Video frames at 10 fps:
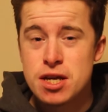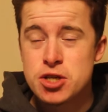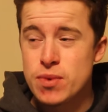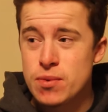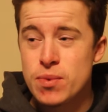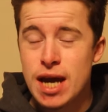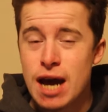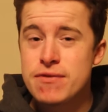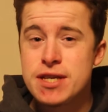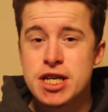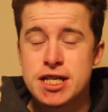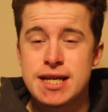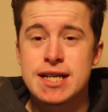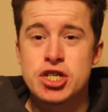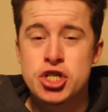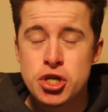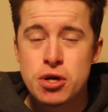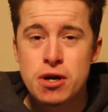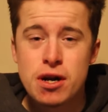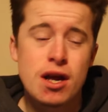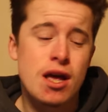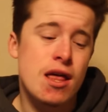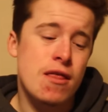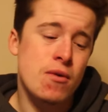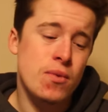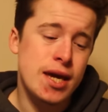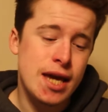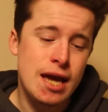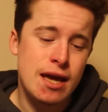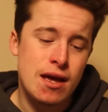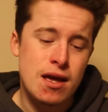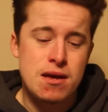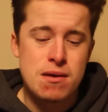So we have to just ensure that we get